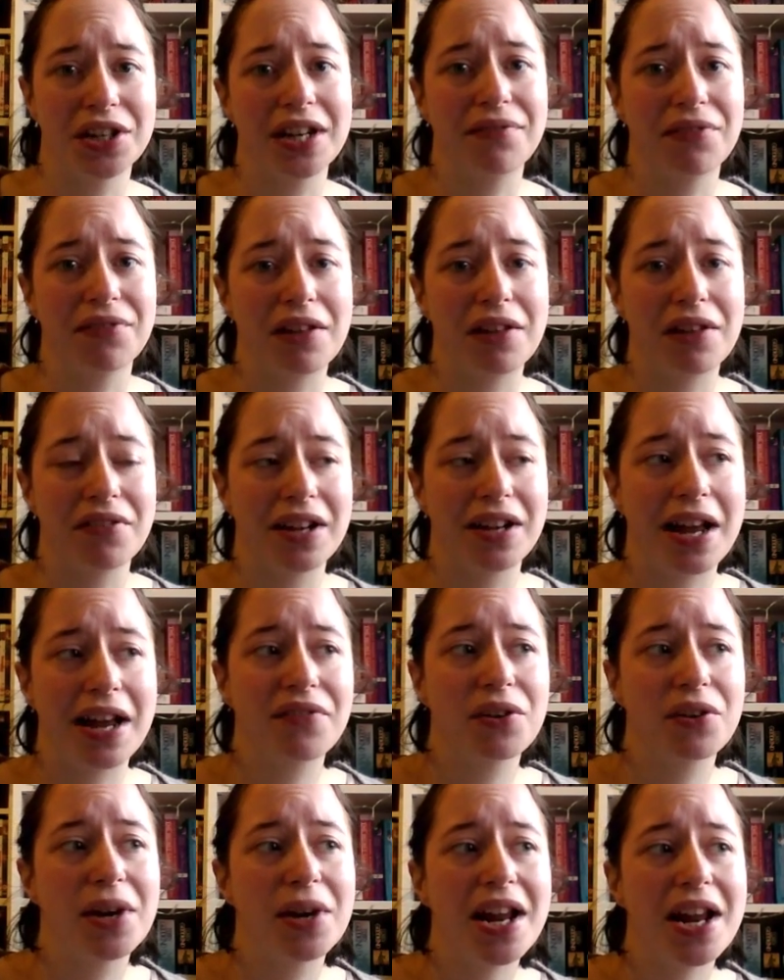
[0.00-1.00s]
on Heathcliff and
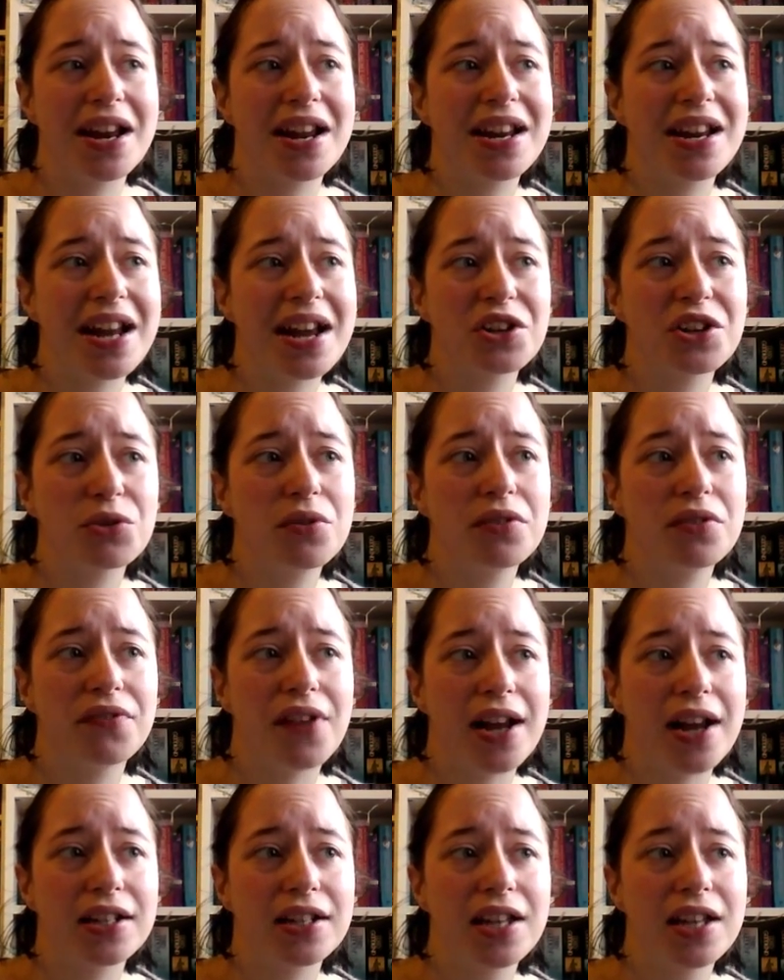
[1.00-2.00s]
Cathy, when in actual
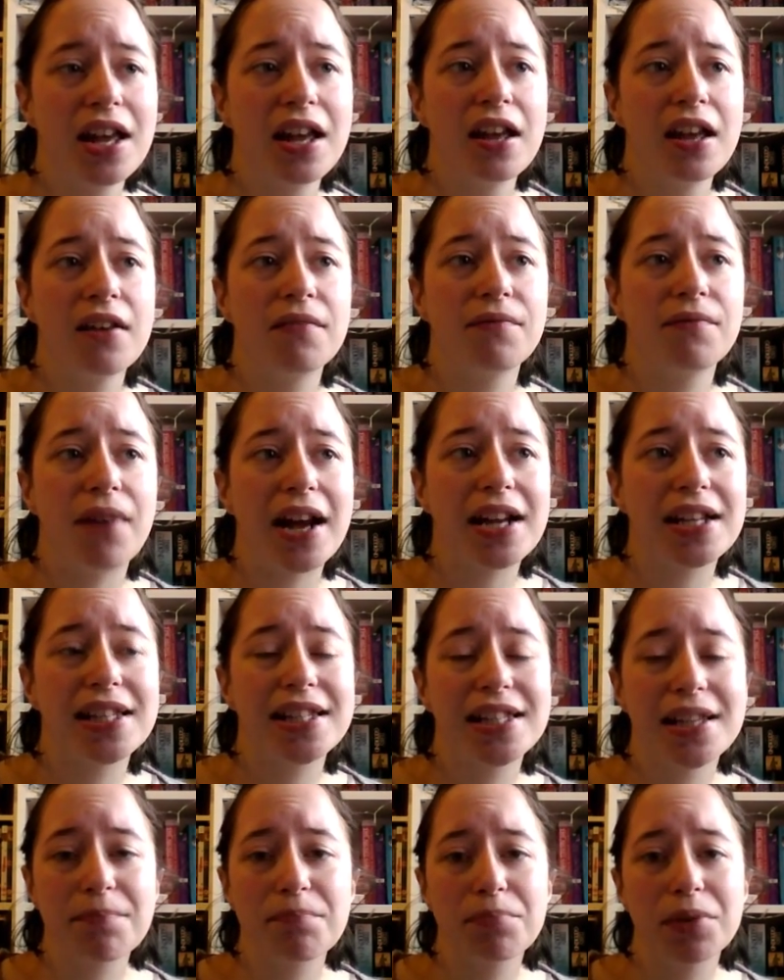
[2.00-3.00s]
fact, that
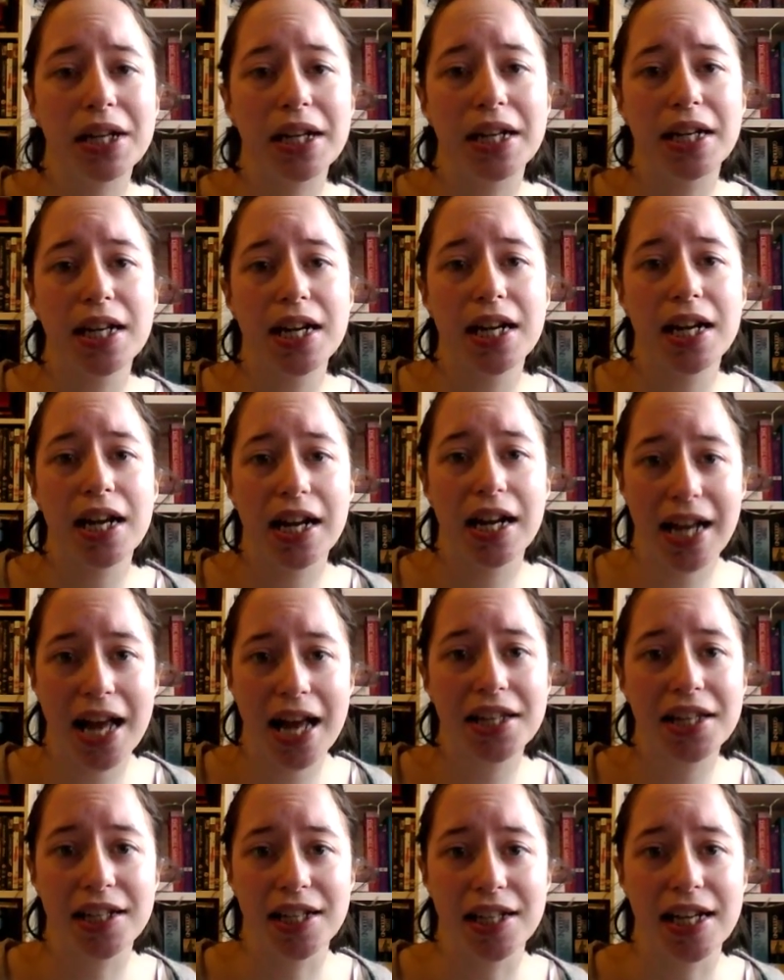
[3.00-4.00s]
is simply a
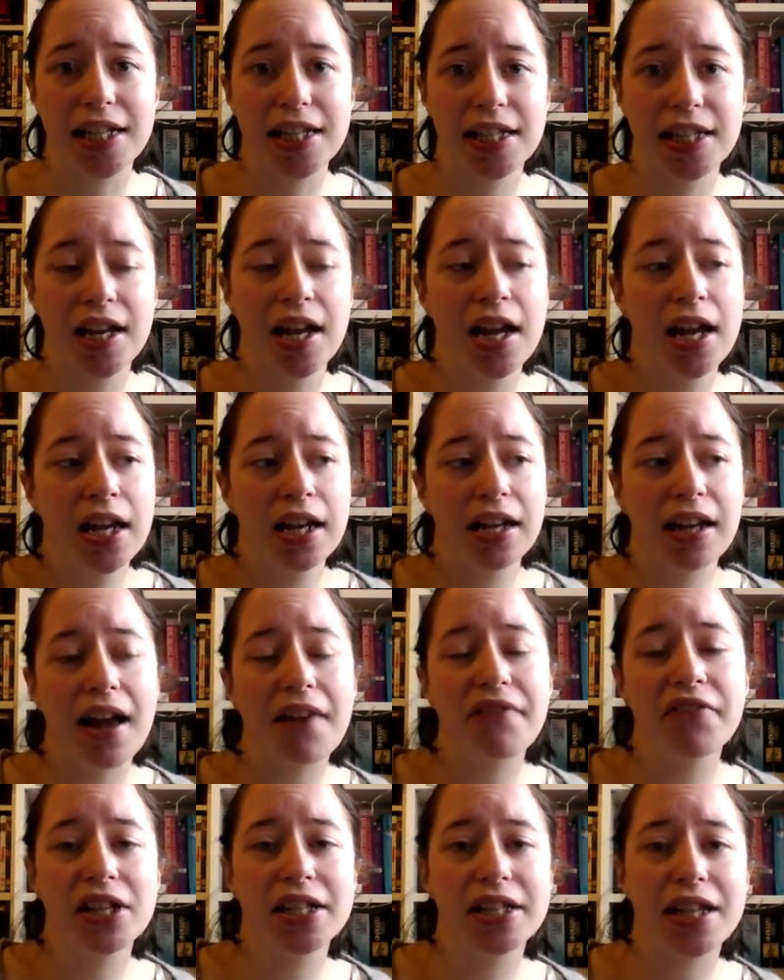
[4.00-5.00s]
catalyst.
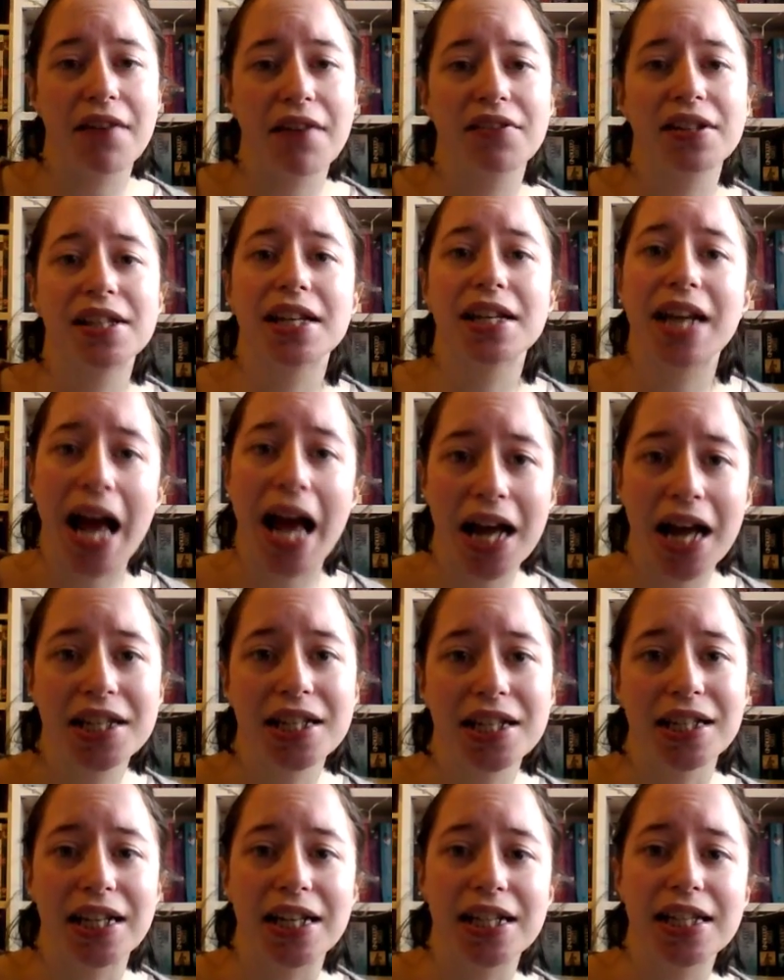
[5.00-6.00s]
Cathy's death is a
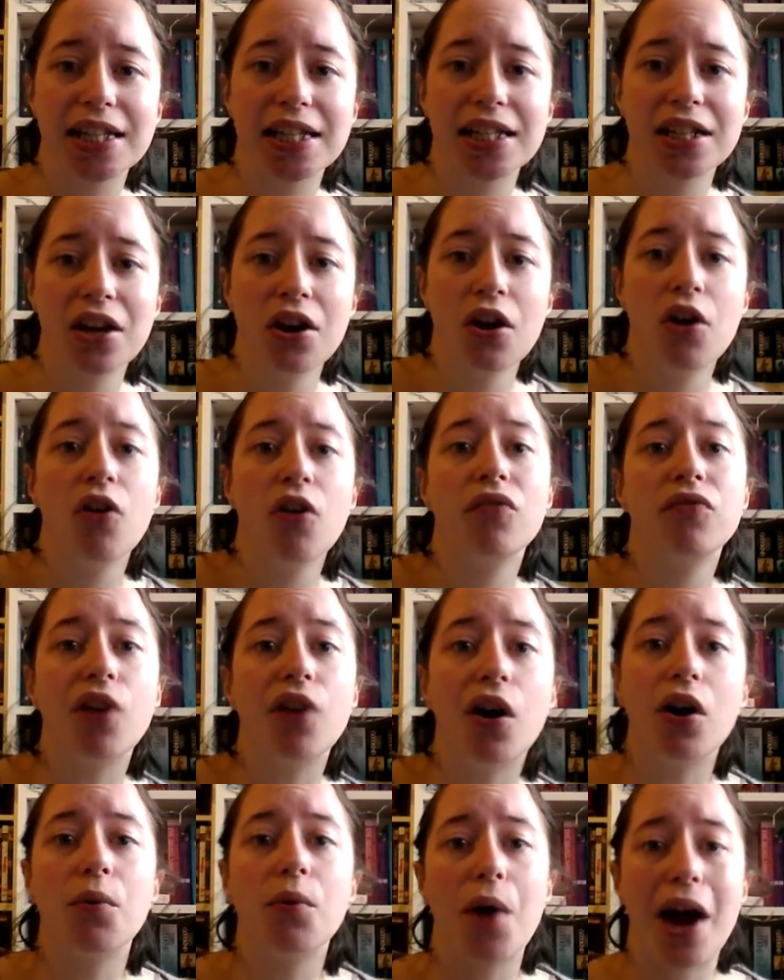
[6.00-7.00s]
catalyst
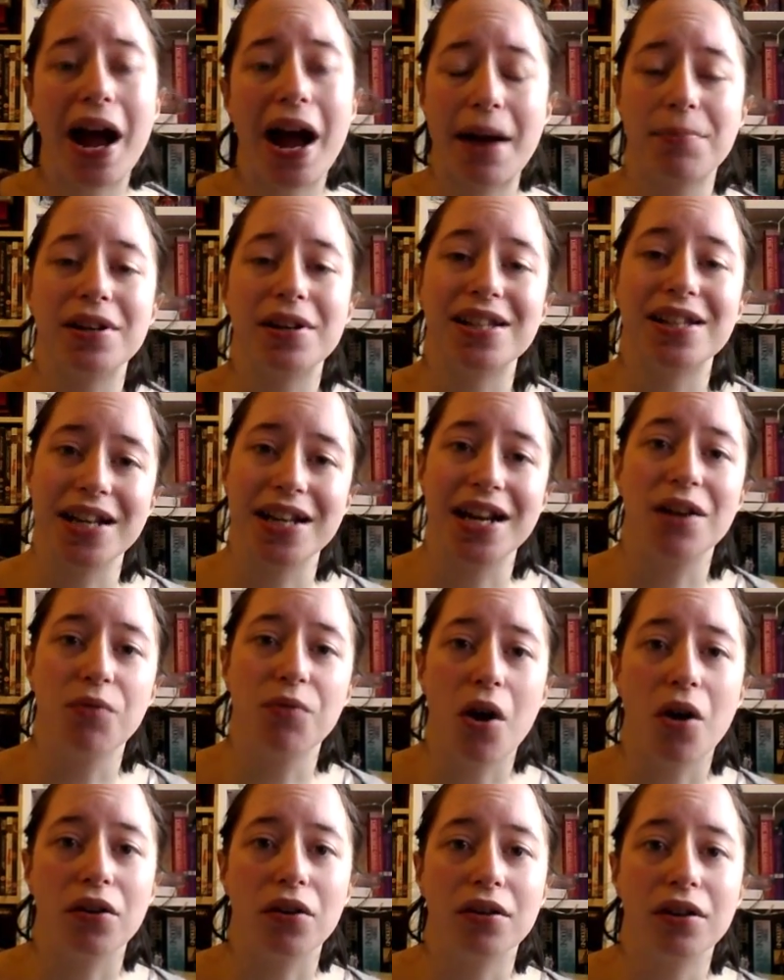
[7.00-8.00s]
for what happens
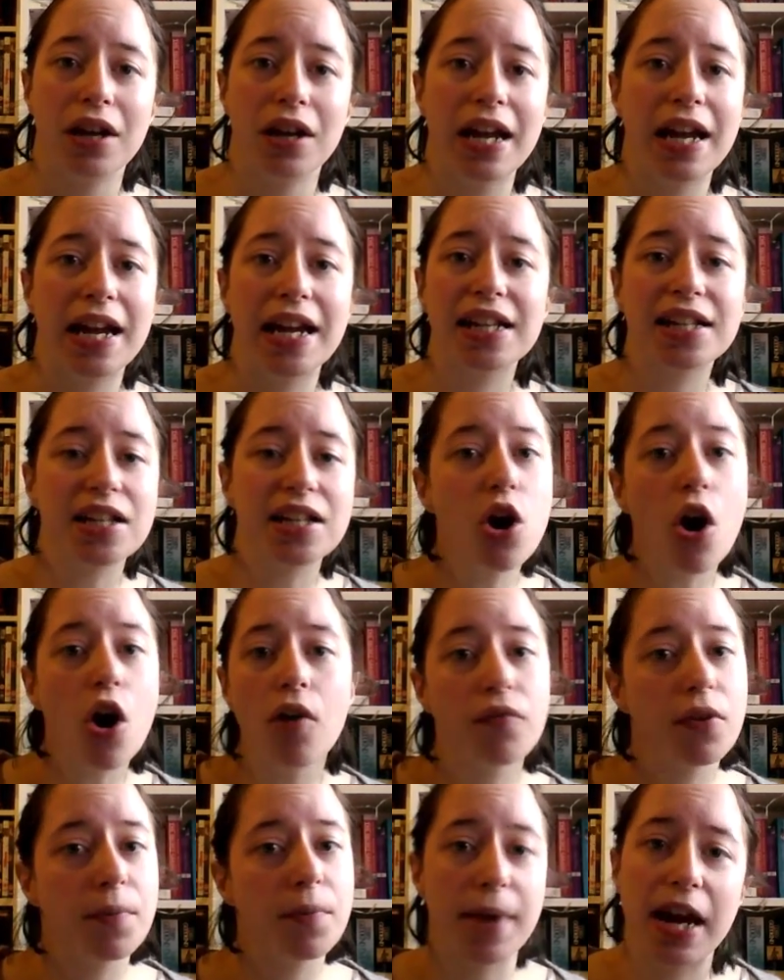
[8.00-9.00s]
later on. It's
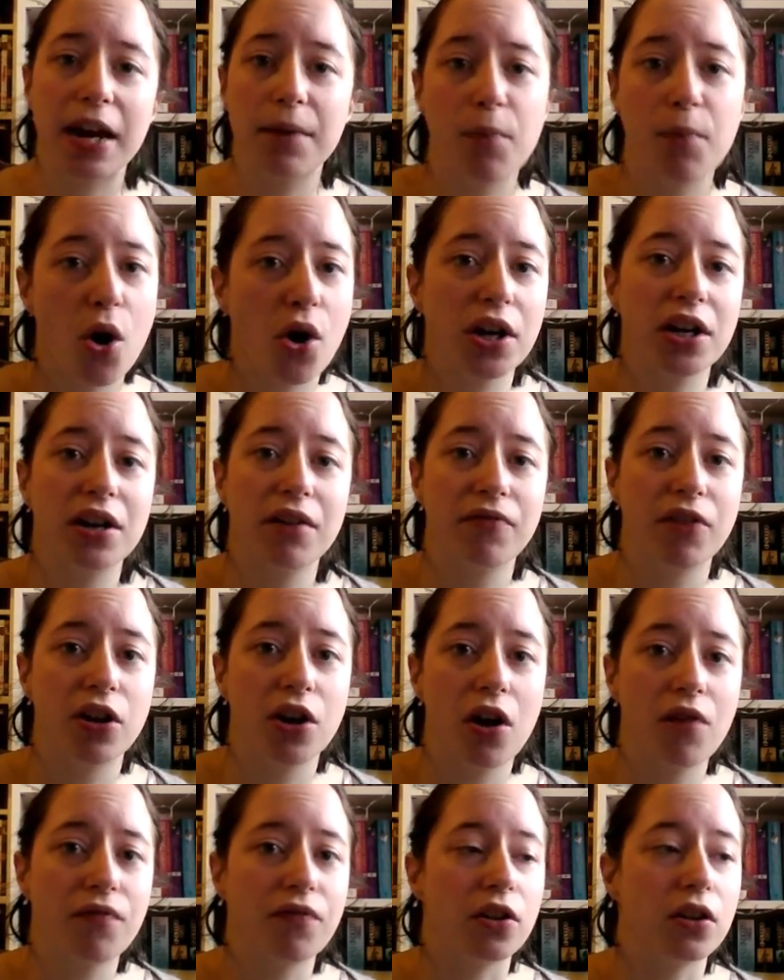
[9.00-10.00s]
not the main point of the
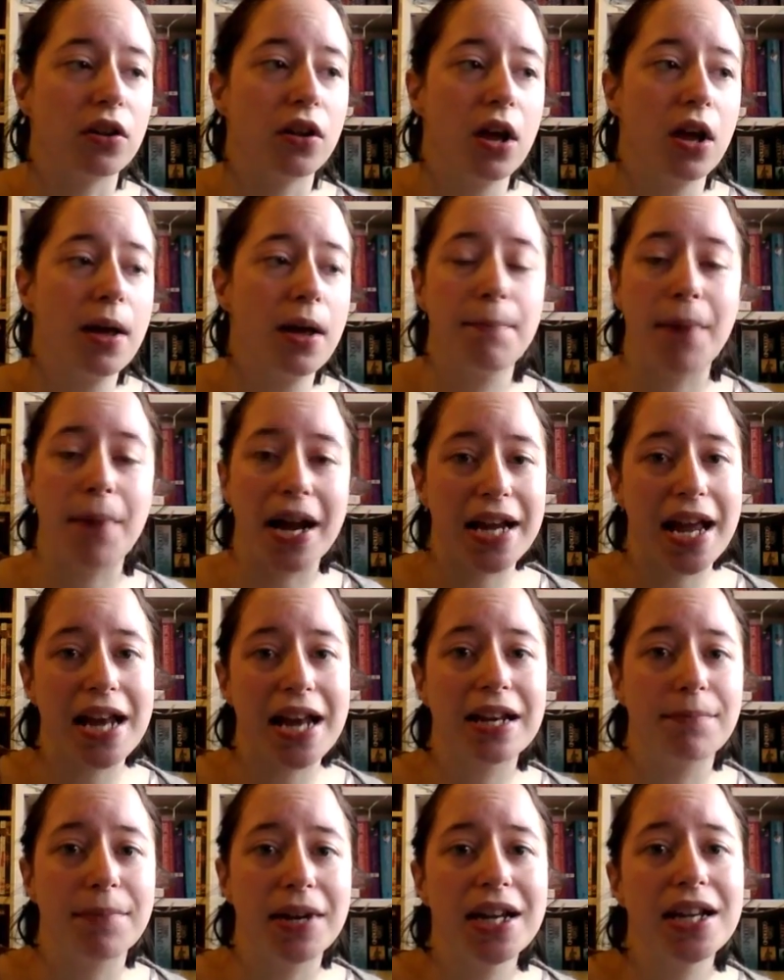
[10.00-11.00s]
novel by
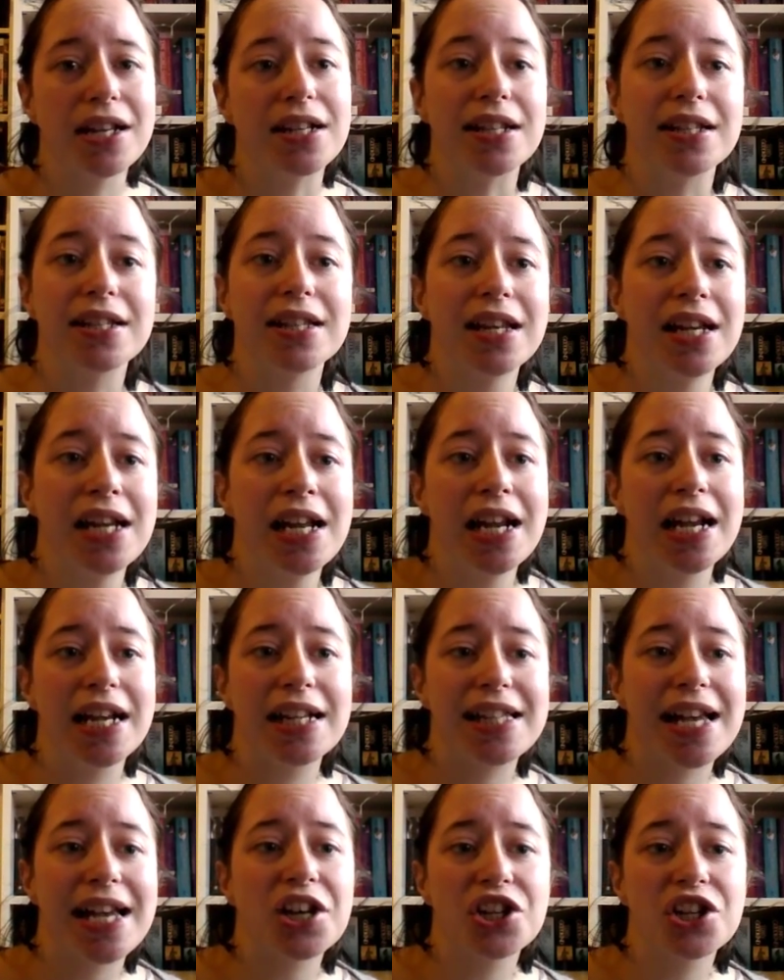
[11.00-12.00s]
any means.
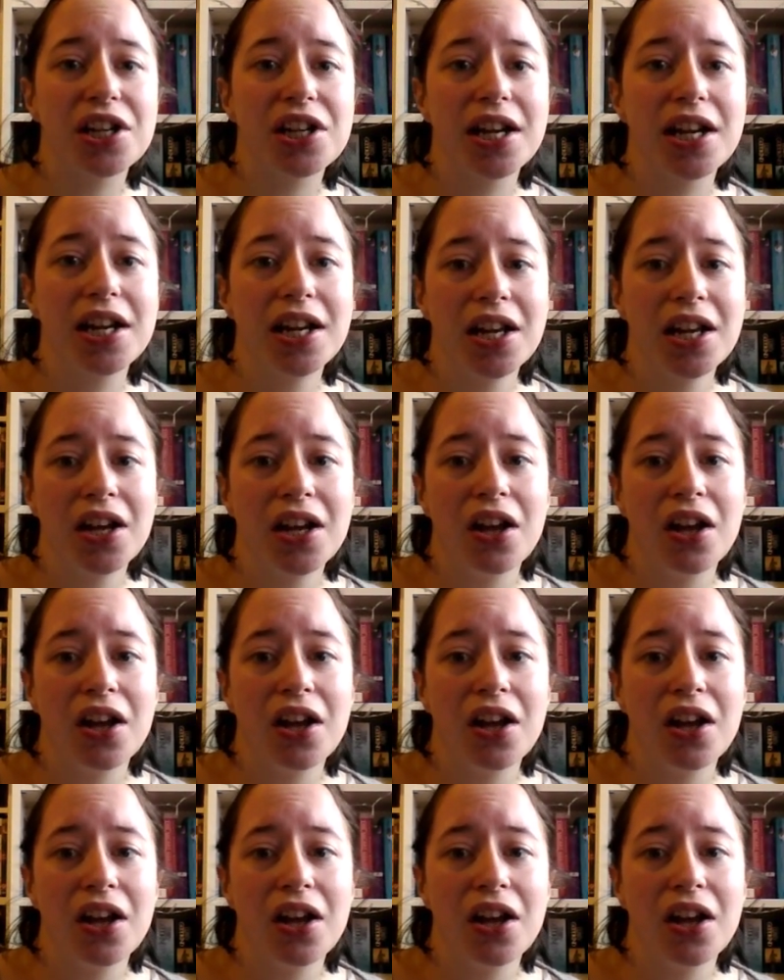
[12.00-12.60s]
It's actually